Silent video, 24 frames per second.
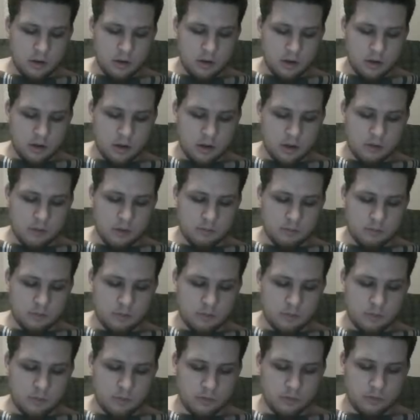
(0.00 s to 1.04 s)
Um,
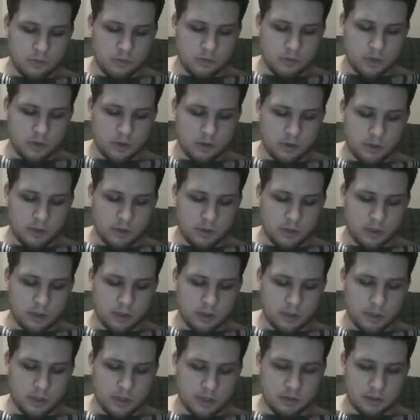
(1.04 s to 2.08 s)
Real quickly, I
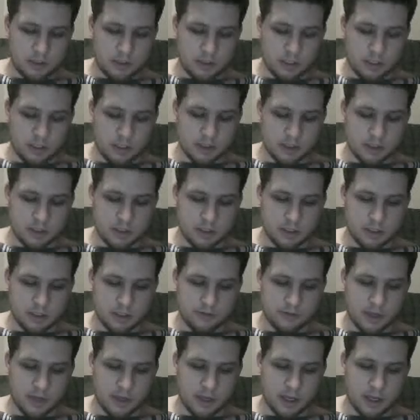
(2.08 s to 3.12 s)
will check and see if I
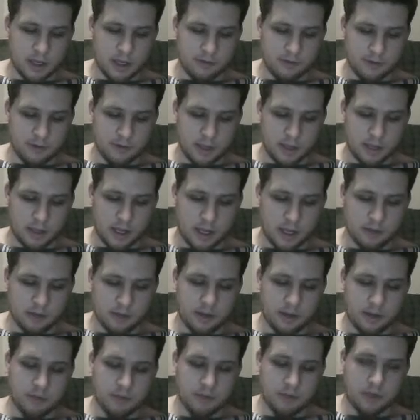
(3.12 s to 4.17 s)
have the gallery
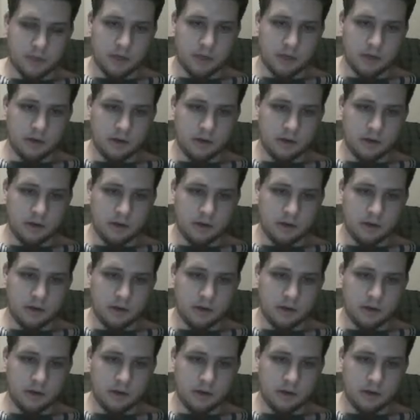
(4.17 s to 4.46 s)
update,